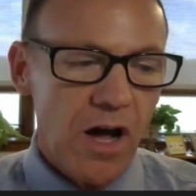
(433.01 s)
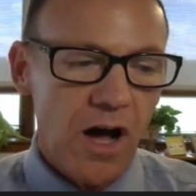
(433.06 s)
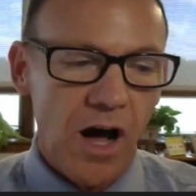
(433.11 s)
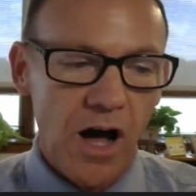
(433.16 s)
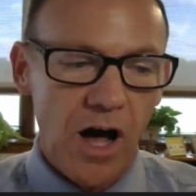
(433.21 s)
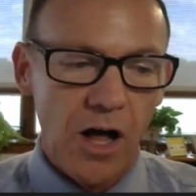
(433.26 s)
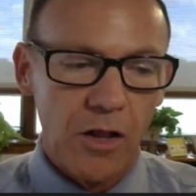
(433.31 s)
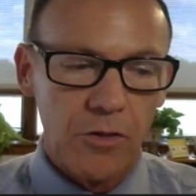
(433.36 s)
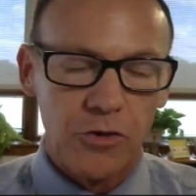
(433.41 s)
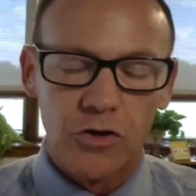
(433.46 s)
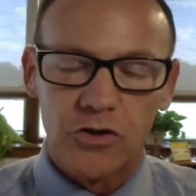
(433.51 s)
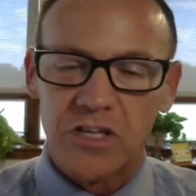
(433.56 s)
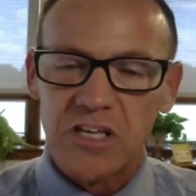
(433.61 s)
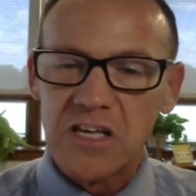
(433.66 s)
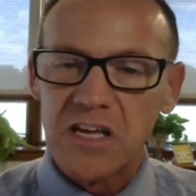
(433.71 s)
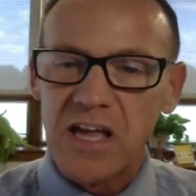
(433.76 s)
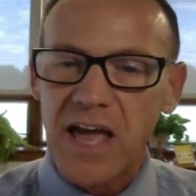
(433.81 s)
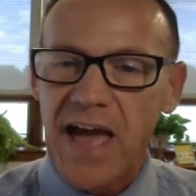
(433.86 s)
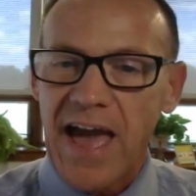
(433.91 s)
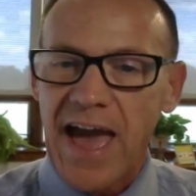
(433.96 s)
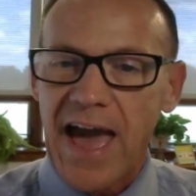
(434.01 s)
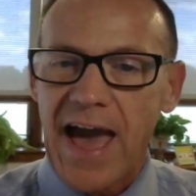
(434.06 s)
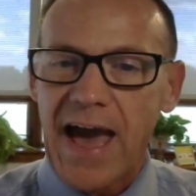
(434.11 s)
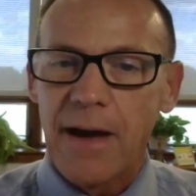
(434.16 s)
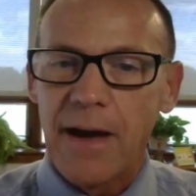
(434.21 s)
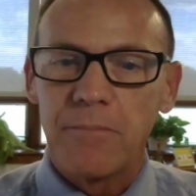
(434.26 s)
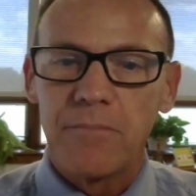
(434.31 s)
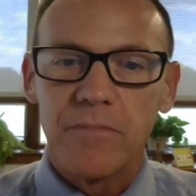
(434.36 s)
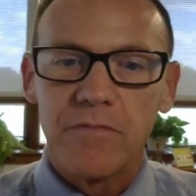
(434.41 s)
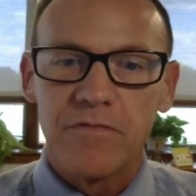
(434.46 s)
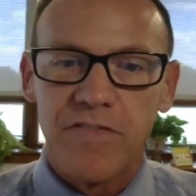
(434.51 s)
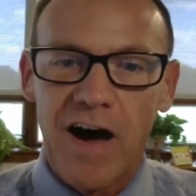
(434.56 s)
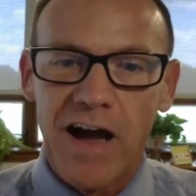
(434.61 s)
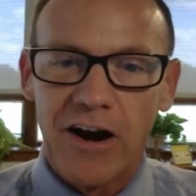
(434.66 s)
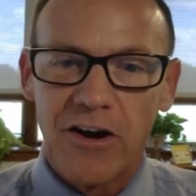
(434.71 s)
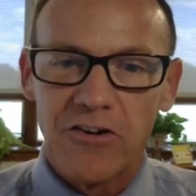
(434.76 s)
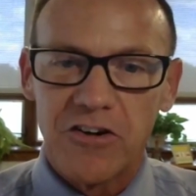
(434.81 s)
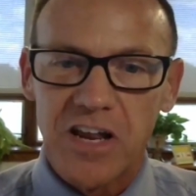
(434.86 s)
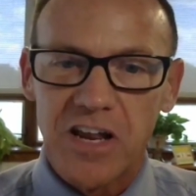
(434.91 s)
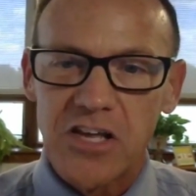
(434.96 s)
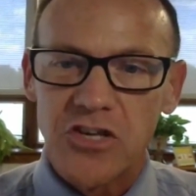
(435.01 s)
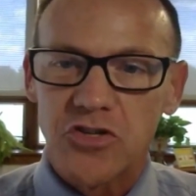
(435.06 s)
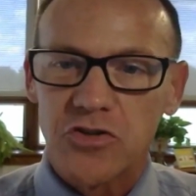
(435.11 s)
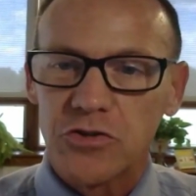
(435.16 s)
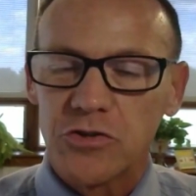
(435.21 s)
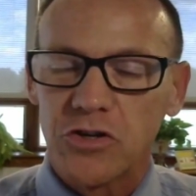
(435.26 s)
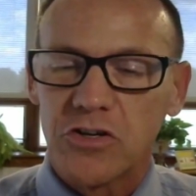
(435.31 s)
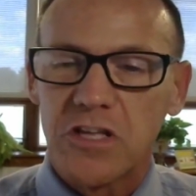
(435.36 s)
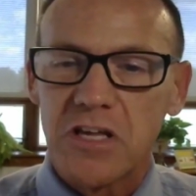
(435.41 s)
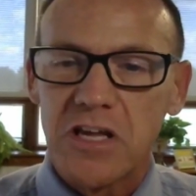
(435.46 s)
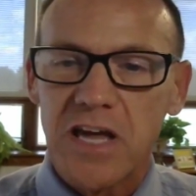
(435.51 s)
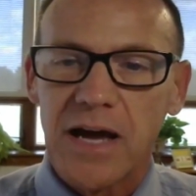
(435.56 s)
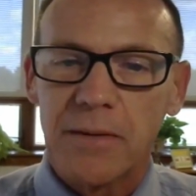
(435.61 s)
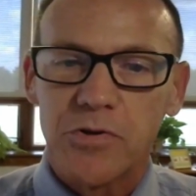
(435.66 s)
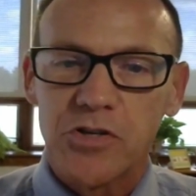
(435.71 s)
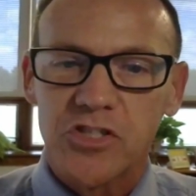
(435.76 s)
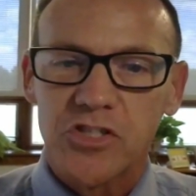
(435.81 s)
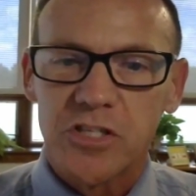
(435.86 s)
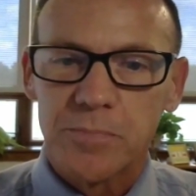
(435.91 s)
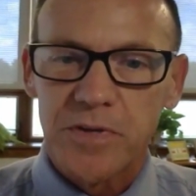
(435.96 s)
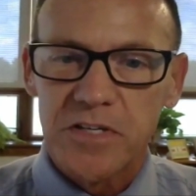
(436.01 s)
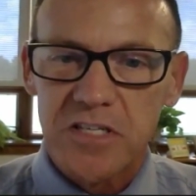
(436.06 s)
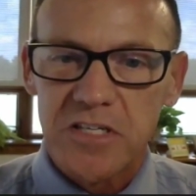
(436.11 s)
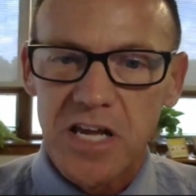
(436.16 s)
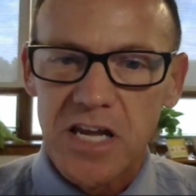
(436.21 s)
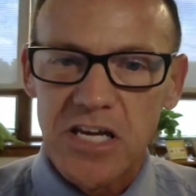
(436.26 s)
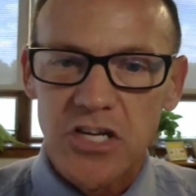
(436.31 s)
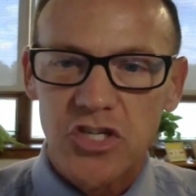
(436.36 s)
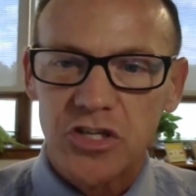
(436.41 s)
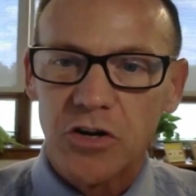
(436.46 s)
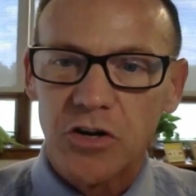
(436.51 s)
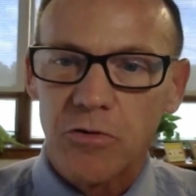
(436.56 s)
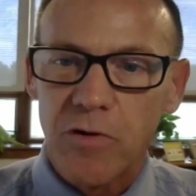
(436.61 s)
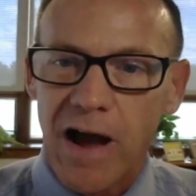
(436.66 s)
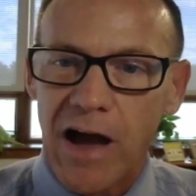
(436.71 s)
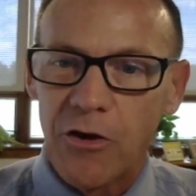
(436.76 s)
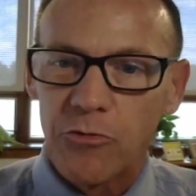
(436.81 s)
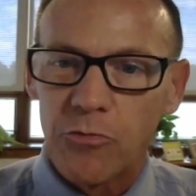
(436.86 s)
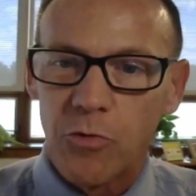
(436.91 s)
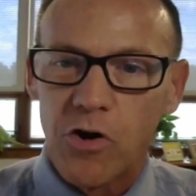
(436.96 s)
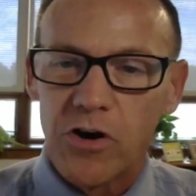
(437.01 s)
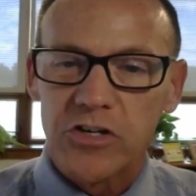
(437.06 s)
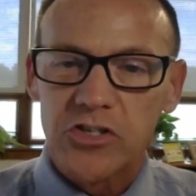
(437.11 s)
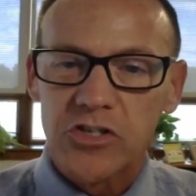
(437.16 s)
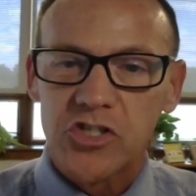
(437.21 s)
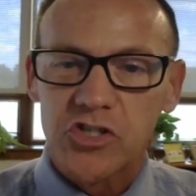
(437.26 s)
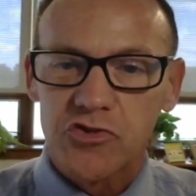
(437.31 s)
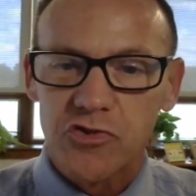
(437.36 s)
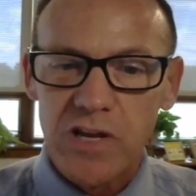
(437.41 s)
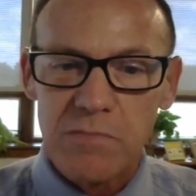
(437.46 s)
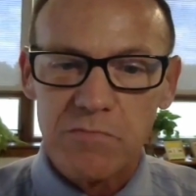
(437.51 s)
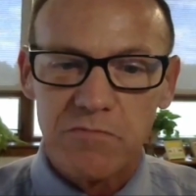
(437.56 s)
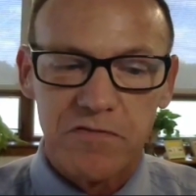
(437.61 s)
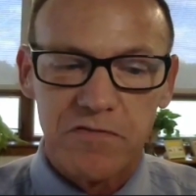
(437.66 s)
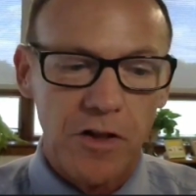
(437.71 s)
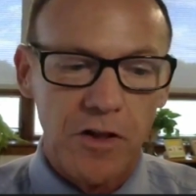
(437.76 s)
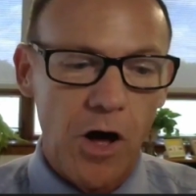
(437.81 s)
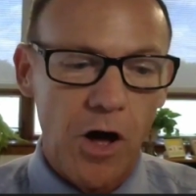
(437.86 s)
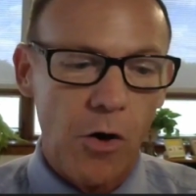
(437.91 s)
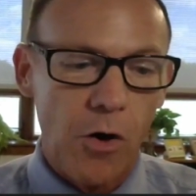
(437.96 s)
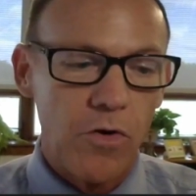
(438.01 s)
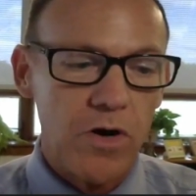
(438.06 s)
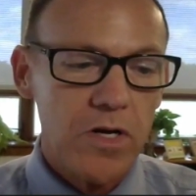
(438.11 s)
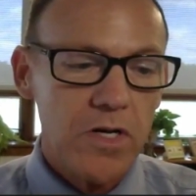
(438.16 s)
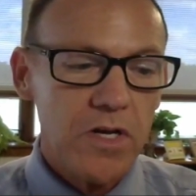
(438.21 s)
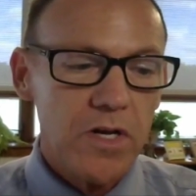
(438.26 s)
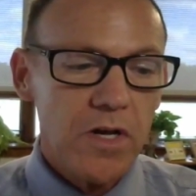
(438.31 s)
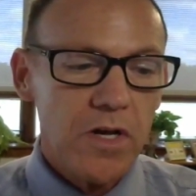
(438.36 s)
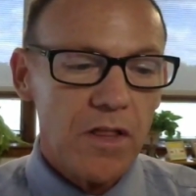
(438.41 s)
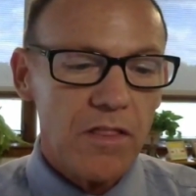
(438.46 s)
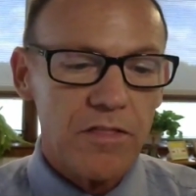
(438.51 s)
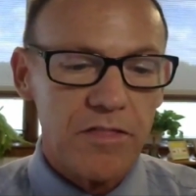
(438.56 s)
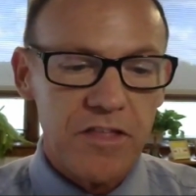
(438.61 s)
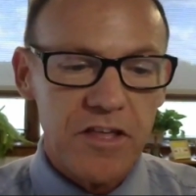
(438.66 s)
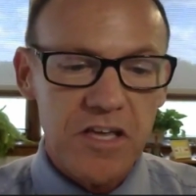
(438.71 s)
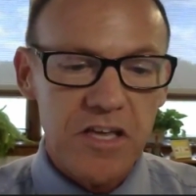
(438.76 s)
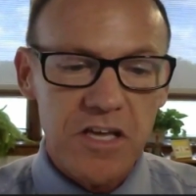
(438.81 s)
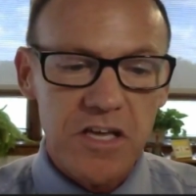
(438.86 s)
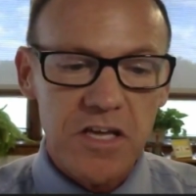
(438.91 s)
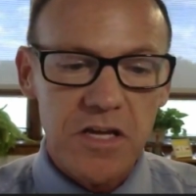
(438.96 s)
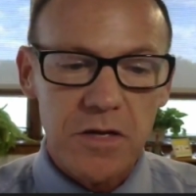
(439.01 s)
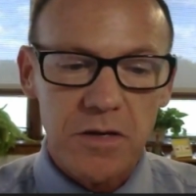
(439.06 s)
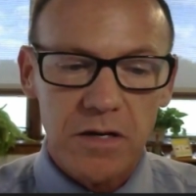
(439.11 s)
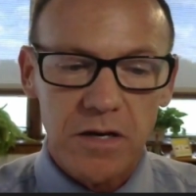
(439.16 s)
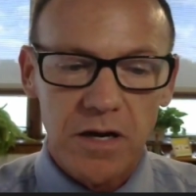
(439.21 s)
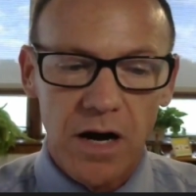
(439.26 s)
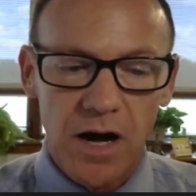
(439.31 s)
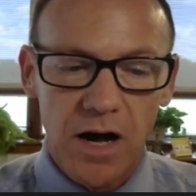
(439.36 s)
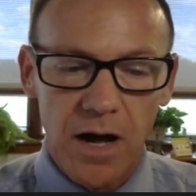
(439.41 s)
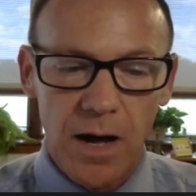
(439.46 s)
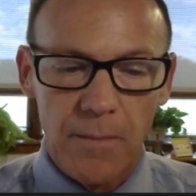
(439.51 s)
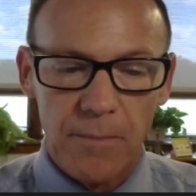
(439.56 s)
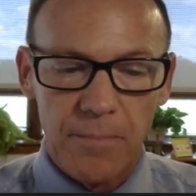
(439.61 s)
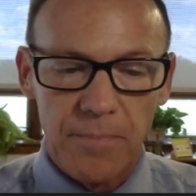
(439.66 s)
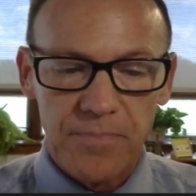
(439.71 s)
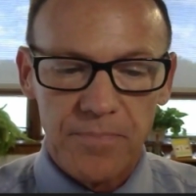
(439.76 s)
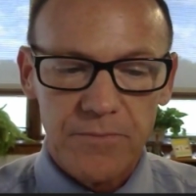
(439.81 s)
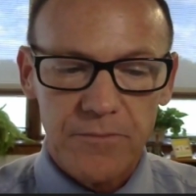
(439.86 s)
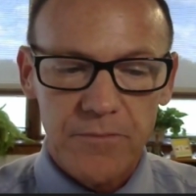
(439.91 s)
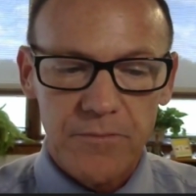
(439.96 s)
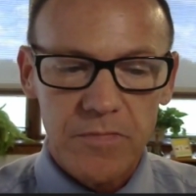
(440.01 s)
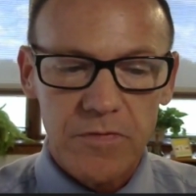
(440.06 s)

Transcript: Uh, looking at fire danger, looking at precipitation, groundwater, stream flow, the um,